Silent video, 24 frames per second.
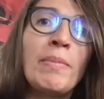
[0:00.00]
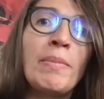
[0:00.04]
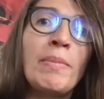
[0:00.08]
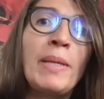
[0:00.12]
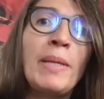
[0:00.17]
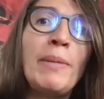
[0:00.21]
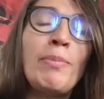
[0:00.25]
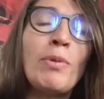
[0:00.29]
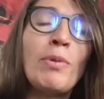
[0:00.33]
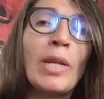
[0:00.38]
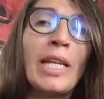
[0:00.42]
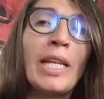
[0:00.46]

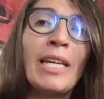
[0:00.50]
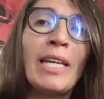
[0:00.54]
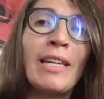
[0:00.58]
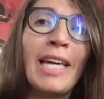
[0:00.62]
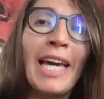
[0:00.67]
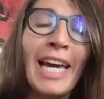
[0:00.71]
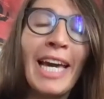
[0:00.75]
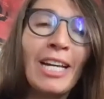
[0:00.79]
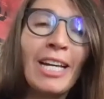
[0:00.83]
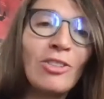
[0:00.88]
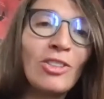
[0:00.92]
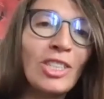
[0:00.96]
people
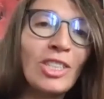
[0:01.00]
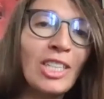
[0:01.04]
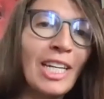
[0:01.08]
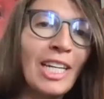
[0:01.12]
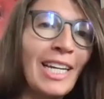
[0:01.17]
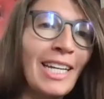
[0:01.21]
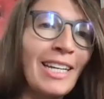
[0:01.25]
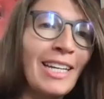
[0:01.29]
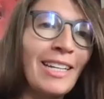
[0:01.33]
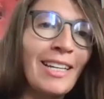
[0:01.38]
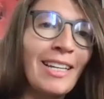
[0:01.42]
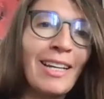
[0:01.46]
engaged
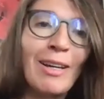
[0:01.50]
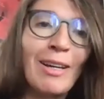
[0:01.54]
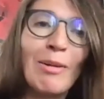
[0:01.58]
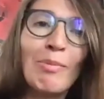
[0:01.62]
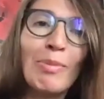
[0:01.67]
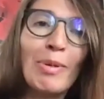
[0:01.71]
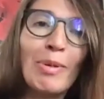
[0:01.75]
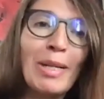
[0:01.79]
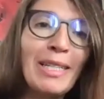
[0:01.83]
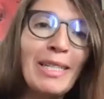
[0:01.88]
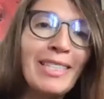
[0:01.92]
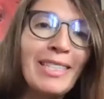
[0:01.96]
in
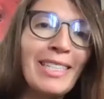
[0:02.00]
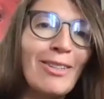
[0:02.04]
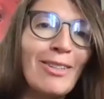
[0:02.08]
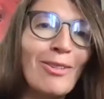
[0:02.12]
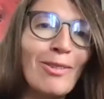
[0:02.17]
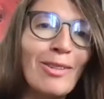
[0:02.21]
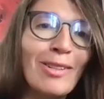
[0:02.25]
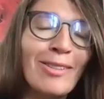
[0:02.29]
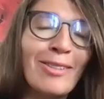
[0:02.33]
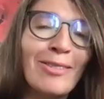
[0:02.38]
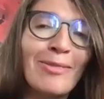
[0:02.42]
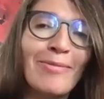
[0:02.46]

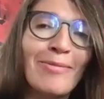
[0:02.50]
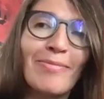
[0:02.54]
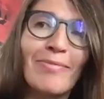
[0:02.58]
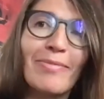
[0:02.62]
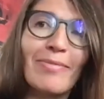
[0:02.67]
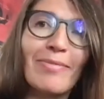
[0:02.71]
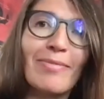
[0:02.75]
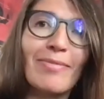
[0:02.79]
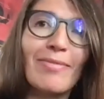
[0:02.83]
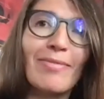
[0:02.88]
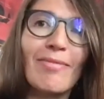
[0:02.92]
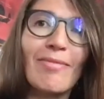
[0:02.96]
political
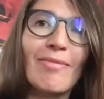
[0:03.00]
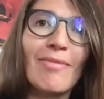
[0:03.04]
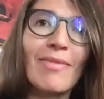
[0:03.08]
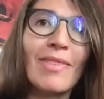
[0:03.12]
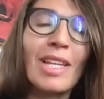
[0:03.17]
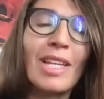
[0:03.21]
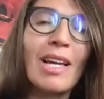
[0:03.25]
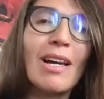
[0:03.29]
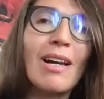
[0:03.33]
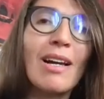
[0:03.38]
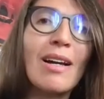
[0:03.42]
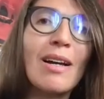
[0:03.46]

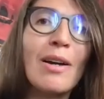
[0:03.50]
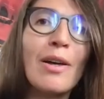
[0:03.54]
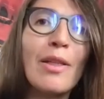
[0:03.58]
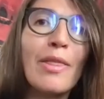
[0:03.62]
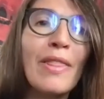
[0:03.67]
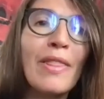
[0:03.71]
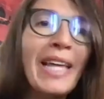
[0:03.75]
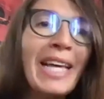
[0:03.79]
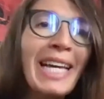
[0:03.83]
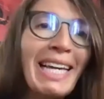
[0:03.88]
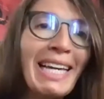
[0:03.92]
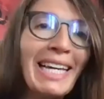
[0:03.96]

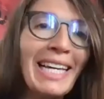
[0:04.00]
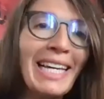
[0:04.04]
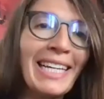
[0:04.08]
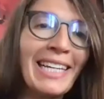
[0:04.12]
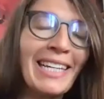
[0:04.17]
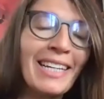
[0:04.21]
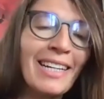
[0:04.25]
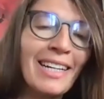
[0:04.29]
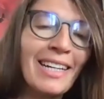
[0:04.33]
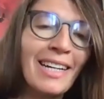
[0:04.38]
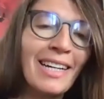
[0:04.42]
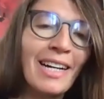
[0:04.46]

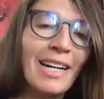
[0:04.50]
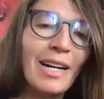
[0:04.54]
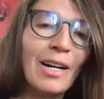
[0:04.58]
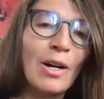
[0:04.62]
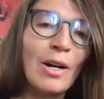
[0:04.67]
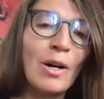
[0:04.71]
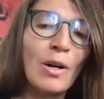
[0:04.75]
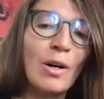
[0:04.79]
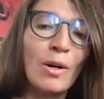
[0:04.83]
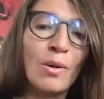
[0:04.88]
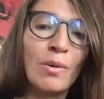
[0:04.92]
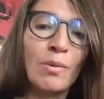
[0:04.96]
thinking
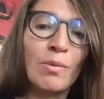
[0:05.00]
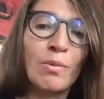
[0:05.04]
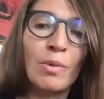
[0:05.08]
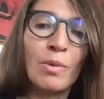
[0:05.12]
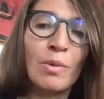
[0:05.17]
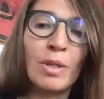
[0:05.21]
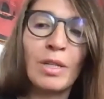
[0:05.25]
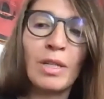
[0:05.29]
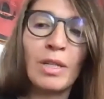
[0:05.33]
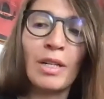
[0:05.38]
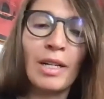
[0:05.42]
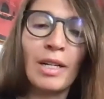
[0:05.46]

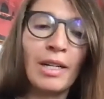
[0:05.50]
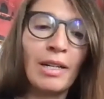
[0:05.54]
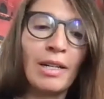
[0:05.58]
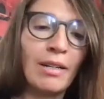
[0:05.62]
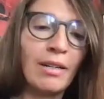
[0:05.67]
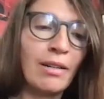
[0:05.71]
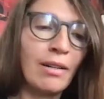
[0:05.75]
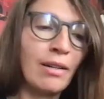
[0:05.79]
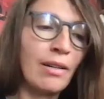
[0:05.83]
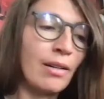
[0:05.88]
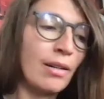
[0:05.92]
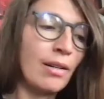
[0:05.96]

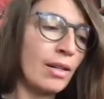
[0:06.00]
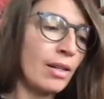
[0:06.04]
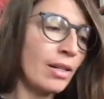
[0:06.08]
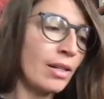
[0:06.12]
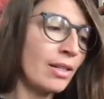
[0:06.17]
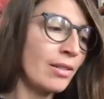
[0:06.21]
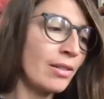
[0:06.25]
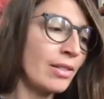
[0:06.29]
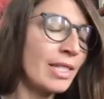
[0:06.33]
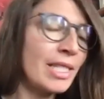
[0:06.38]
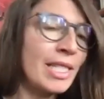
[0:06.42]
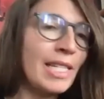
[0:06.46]
were
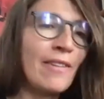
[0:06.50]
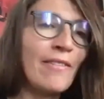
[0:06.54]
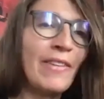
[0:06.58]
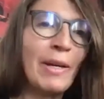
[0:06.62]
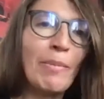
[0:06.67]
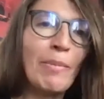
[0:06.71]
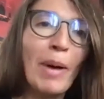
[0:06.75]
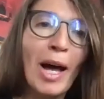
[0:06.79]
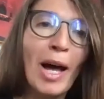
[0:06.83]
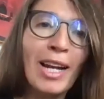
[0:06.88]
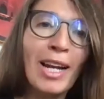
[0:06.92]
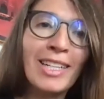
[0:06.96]

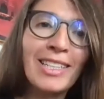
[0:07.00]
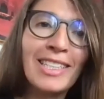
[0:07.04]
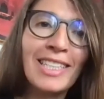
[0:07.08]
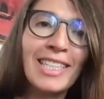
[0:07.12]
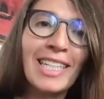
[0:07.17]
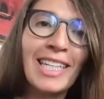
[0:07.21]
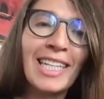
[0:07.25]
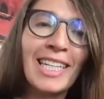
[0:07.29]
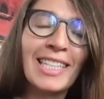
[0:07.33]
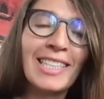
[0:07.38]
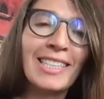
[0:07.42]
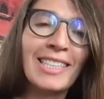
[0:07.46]
conceiving
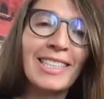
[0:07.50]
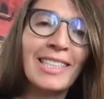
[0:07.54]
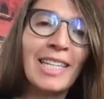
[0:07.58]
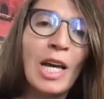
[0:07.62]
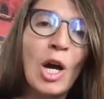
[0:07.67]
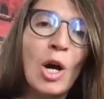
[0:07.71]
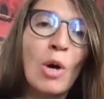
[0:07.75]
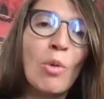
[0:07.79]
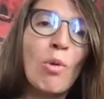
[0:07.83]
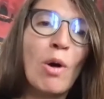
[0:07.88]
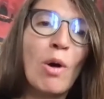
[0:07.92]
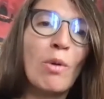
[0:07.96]
politics,
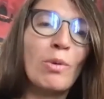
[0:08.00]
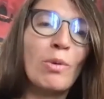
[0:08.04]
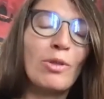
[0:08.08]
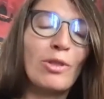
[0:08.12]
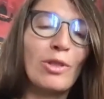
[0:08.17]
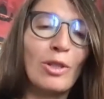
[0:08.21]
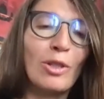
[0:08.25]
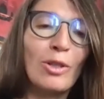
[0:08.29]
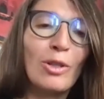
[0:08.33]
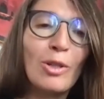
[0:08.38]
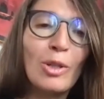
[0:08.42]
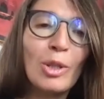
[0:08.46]
what
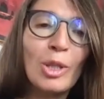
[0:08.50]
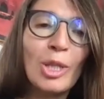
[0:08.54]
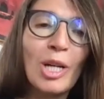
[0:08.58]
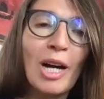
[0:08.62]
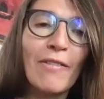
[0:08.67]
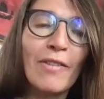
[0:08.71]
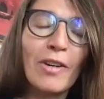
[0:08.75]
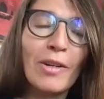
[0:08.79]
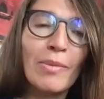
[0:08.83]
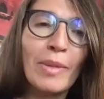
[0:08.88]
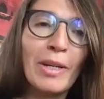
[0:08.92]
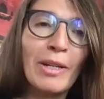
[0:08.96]
was a good
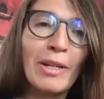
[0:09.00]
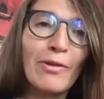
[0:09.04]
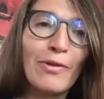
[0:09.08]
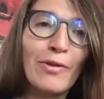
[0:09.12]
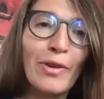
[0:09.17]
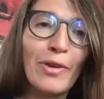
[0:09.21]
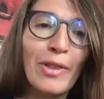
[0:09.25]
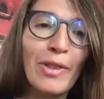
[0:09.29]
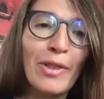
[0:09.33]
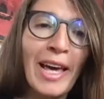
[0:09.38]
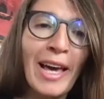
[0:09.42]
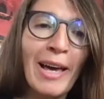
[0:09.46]
government
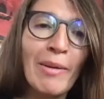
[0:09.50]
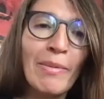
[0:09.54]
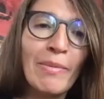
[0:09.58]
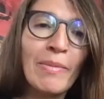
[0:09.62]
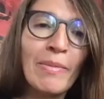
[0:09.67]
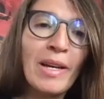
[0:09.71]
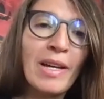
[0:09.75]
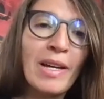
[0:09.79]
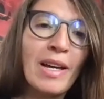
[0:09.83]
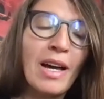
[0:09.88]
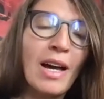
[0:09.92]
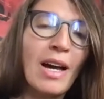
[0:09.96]
for
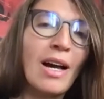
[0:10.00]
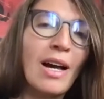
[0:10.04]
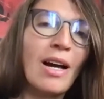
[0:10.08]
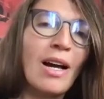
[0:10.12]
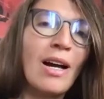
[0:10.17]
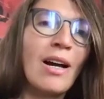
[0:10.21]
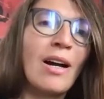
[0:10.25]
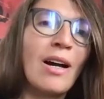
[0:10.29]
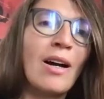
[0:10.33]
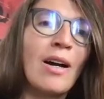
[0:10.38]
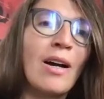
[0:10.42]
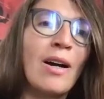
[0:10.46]
them,
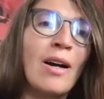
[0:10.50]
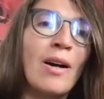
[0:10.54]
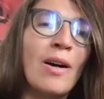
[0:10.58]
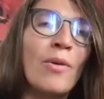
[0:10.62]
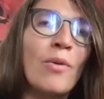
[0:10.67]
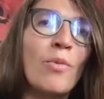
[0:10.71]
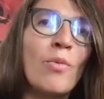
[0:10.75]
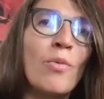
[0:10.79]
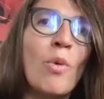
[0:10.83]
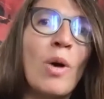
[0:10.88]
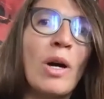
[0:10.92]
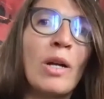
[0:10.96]

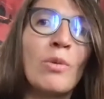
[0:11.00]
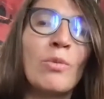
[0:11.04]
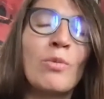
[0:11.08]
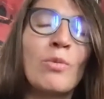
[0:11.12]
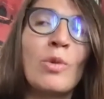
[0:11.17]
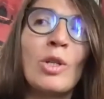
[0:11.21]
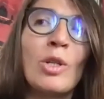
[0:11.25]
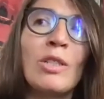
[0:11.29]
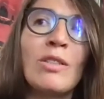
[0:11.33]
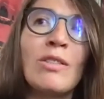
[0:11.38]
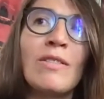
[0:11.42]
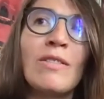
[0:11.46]
what
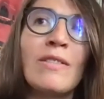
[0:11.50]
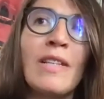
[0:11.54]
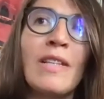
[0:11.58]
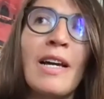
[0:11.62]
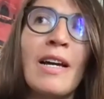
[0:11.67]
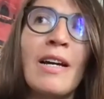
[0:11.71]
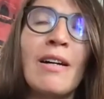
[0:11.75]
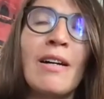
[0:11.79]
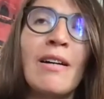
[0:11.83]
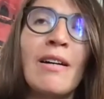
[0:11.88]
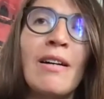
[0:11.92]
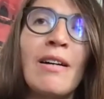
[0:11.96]
was
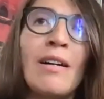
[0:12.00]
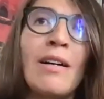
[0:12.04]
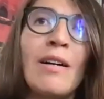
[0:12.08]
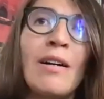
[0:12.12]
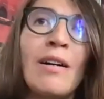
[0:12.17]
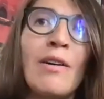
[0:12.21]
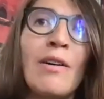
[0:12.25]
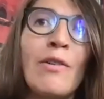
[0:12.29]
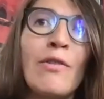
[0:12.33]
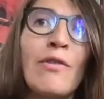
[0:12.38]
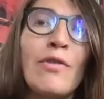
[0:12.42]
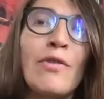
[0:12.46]
their
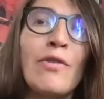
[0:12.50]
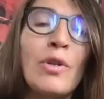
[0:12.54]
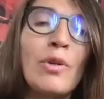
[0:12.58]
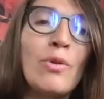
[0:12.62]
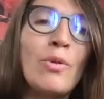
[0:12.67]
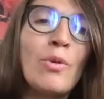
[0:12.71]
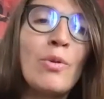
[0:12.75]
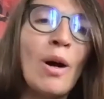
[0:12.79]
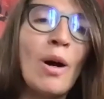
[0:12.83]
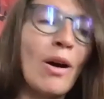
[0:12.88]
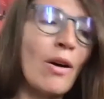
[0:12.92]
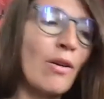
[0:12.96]

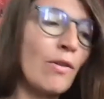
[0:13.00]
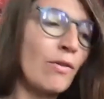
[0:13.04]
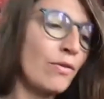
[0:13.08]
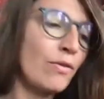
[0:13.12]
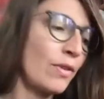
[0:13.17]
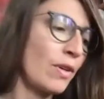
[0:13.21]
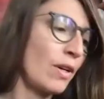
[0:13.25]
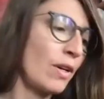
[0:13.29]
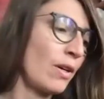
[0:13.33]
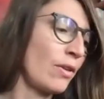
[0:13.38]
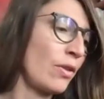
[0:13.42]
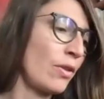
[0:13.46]
view of
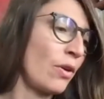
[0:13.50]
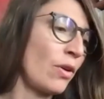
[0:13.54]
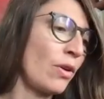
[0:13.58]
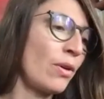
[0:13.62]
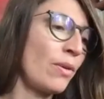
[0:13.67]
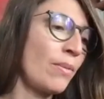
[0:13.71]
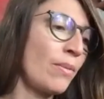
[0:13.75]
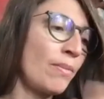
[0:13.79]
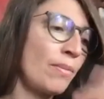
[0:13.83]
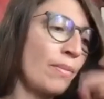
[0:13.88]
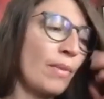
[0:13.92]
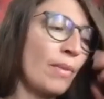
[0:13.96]

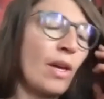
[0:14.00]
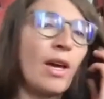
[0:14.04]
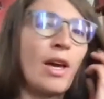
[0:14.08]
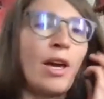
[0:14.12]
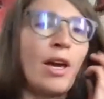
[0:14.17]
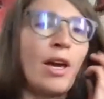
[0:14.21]
the